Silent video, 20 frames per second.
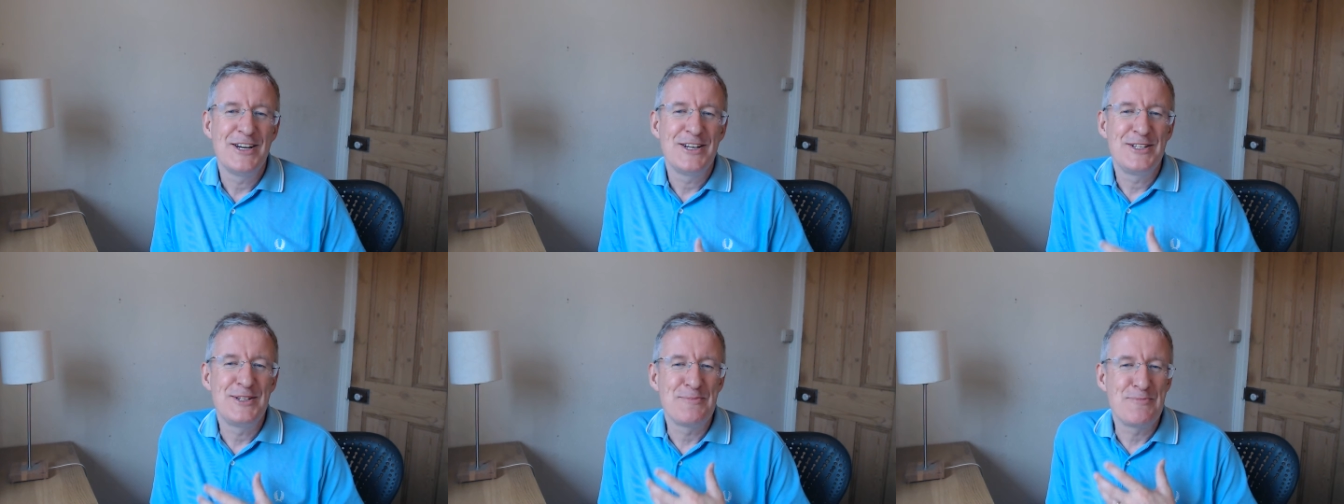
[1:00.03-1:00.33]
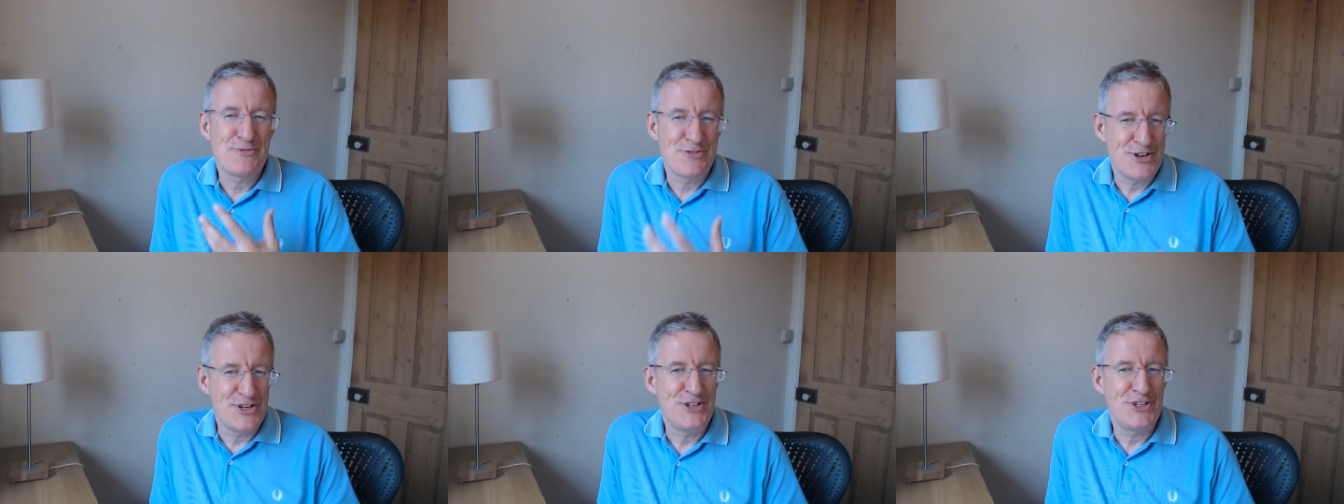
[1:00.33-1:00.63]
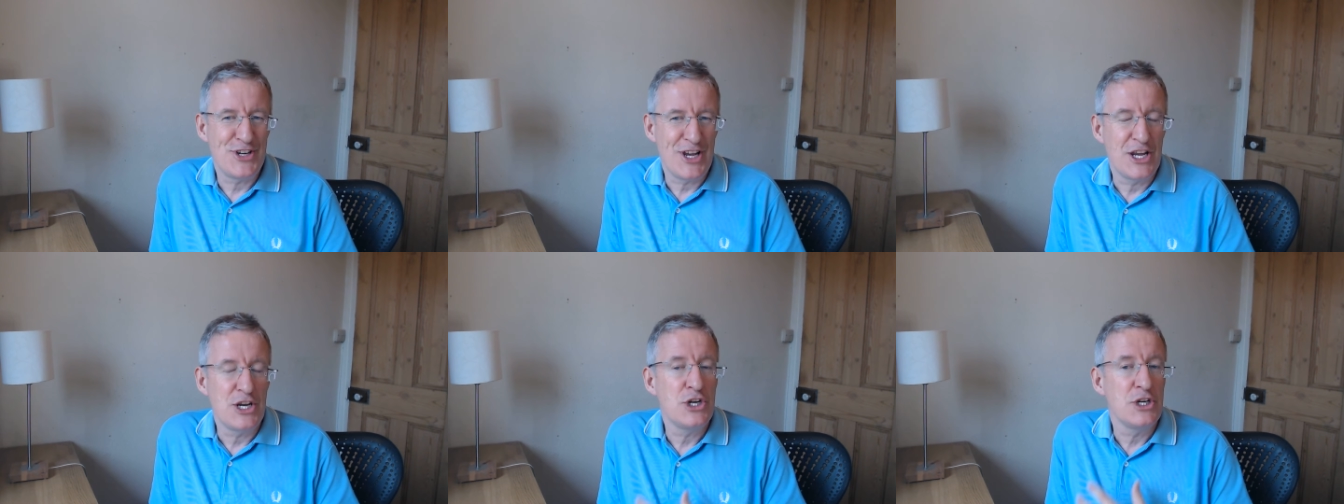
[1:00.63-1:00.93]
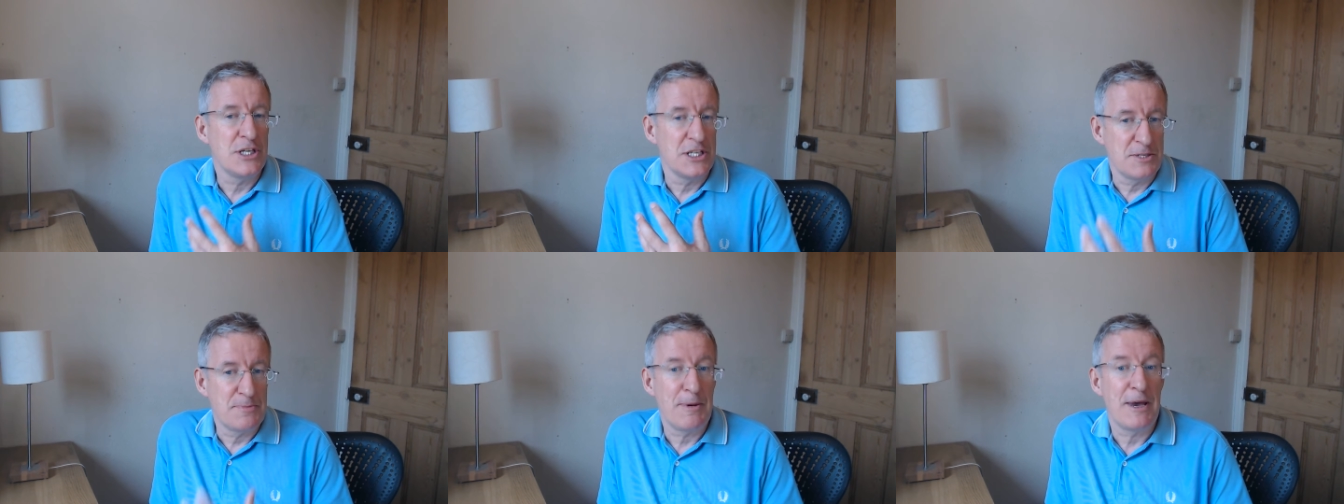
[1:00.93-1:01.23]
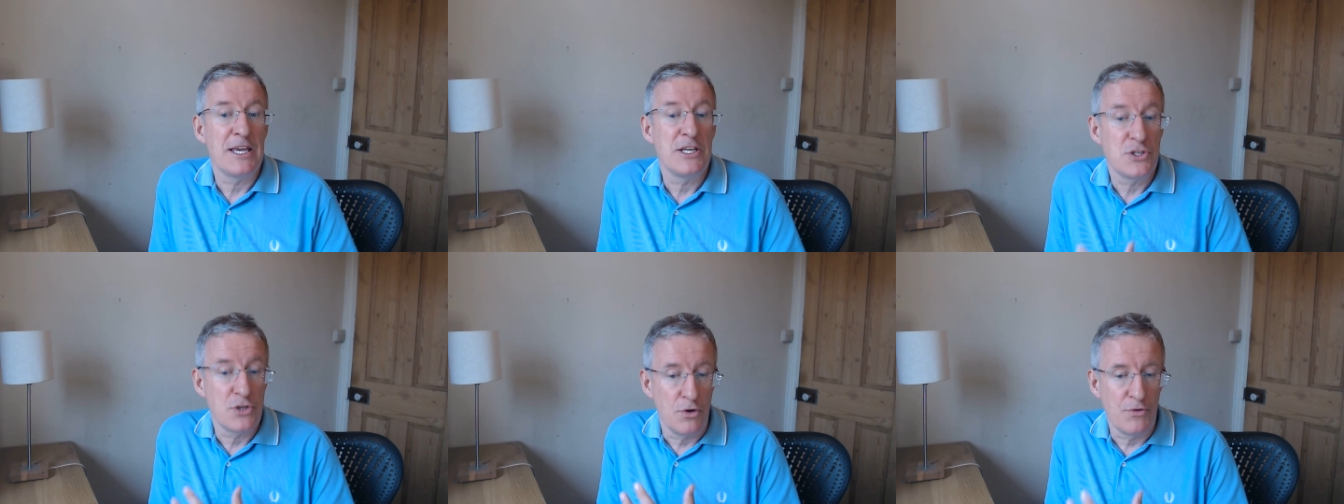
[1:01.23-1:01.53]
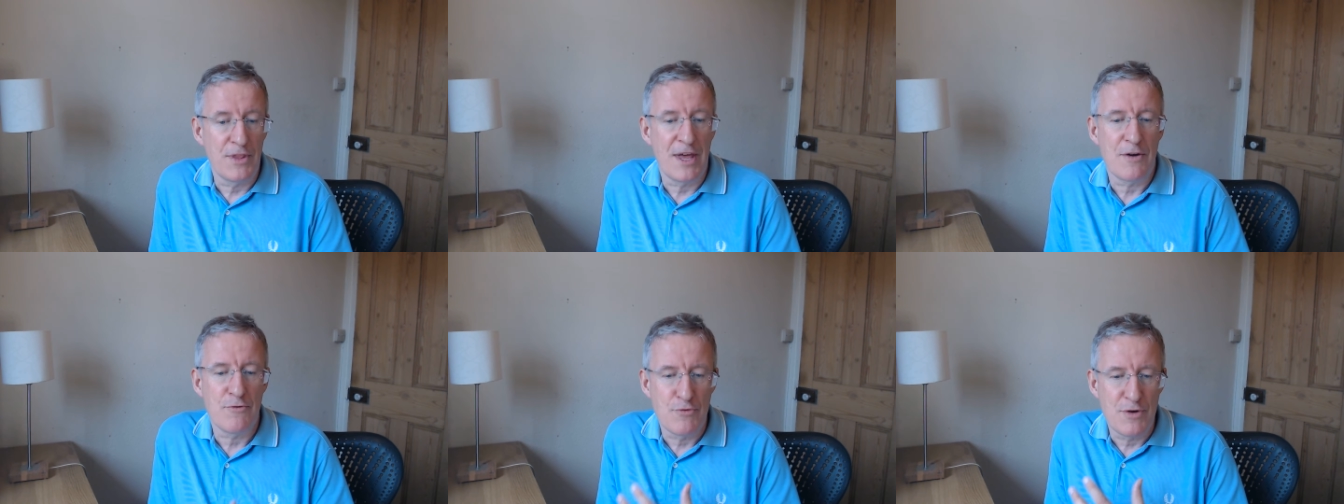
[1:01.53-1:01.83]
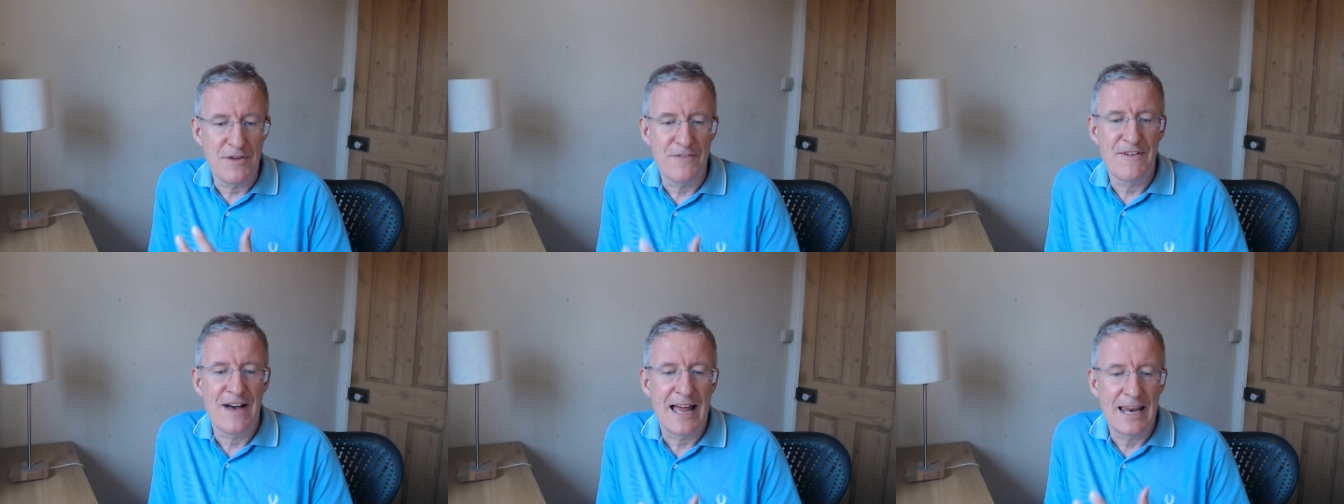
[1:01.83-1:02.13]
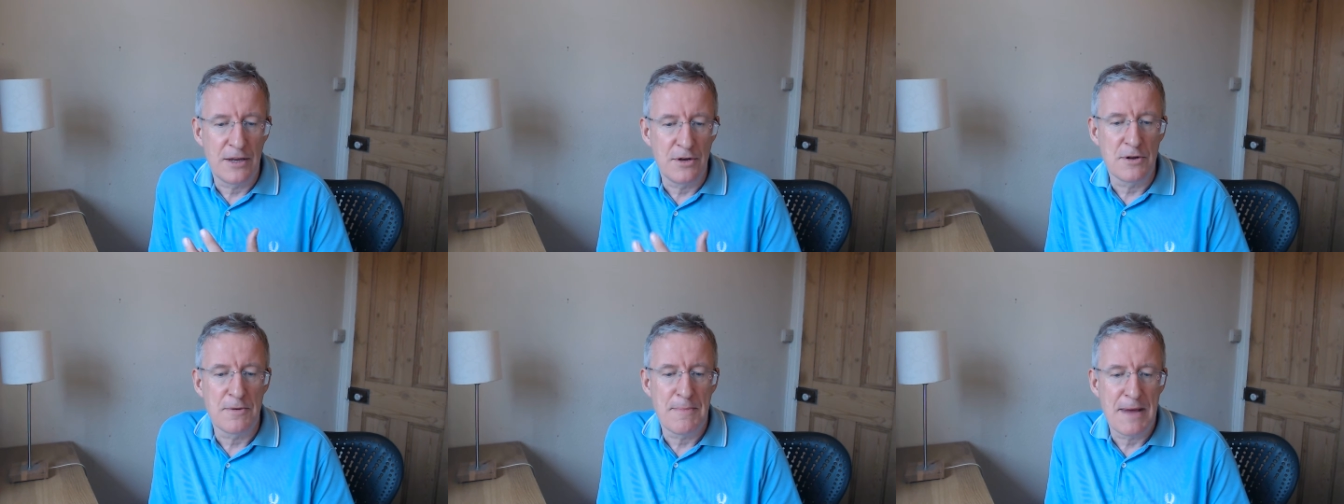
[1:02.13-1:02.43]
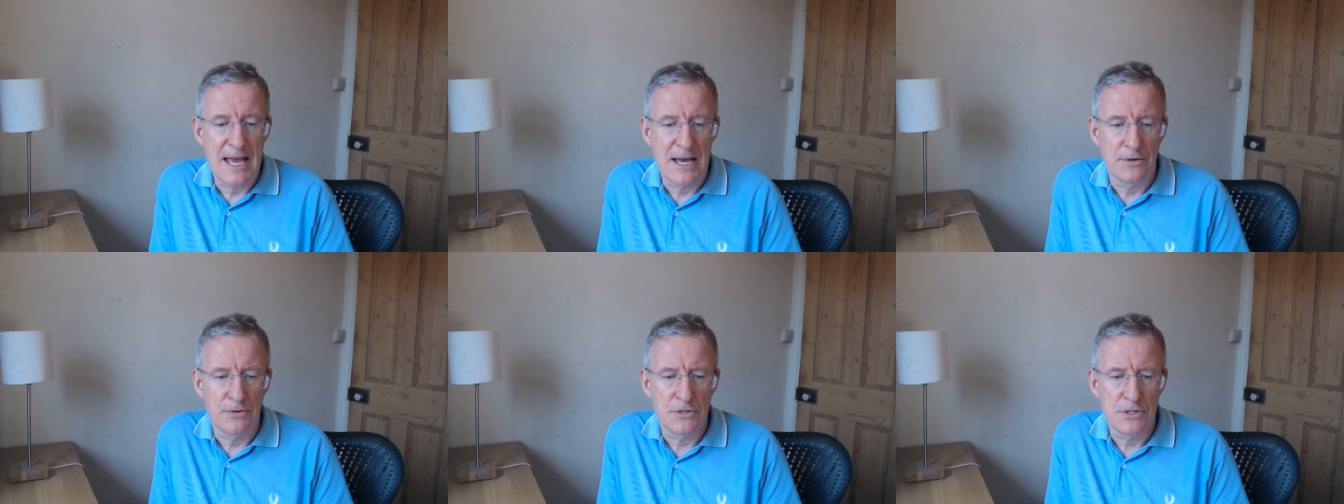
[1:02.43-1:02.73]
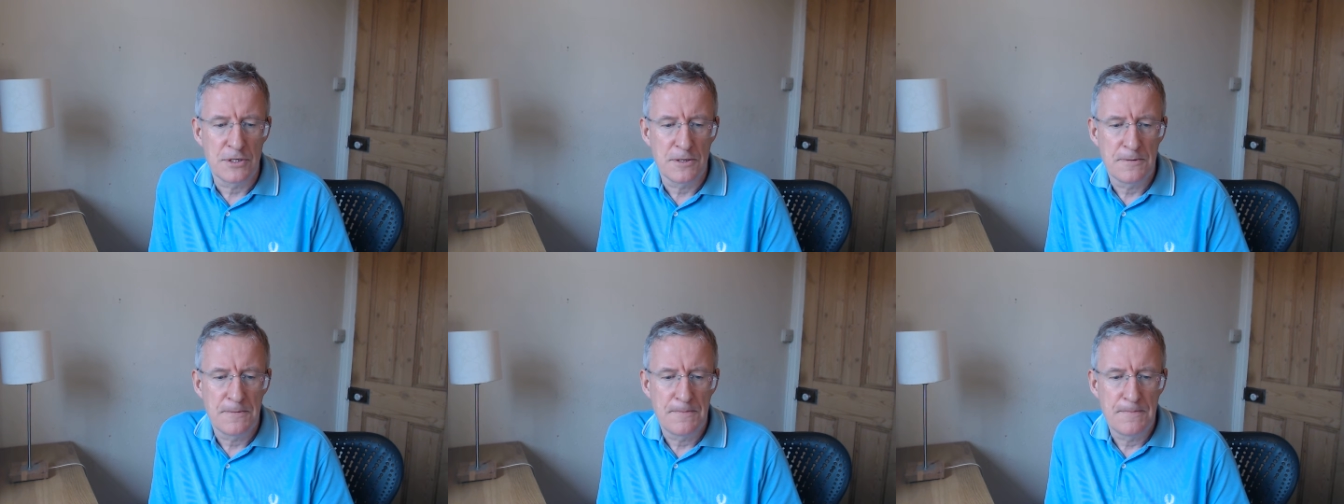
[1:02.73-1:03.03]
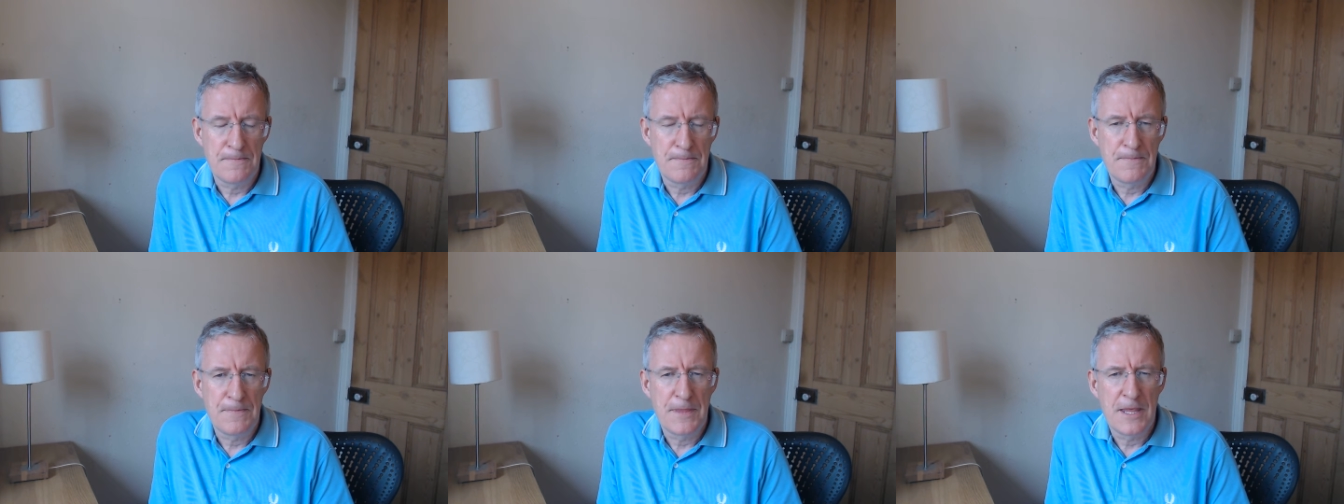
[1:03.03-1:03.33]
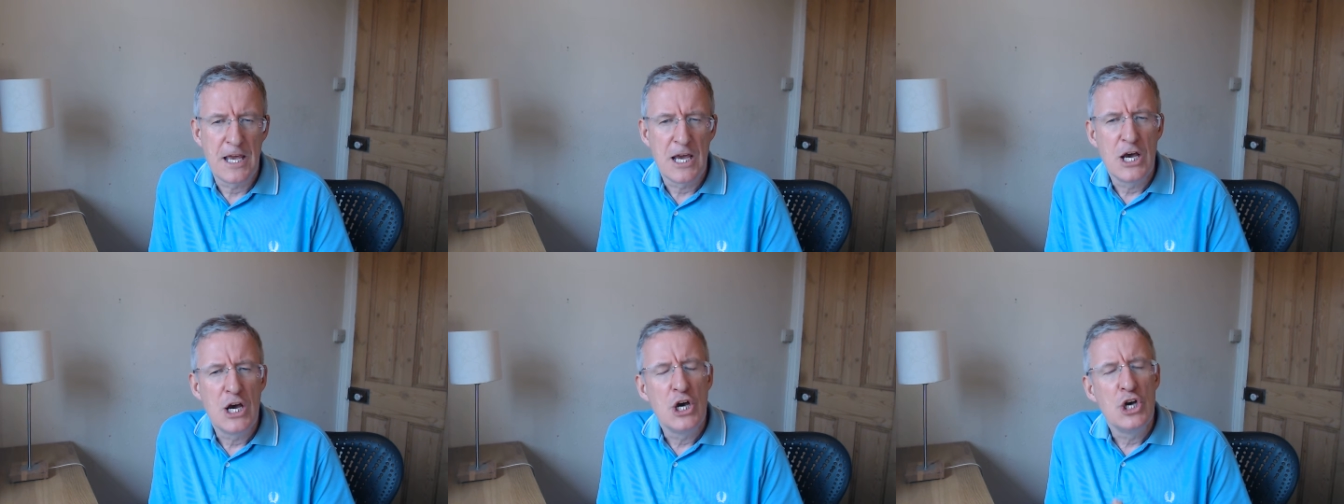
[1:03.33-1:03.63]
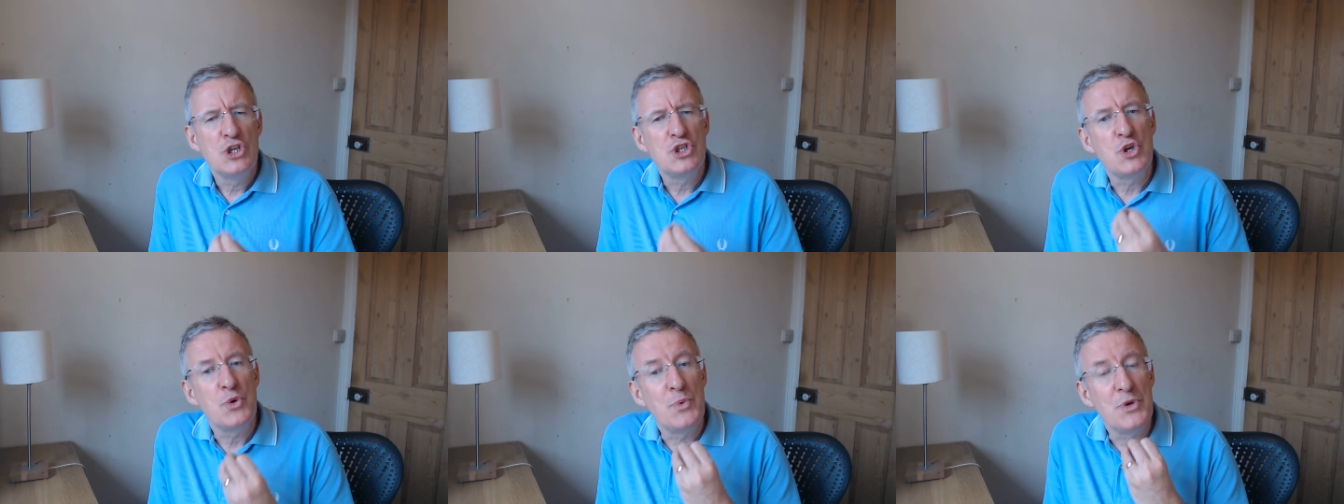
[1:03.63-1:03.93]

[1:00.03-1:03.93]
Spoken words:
depreciation is based on that revalued amount. So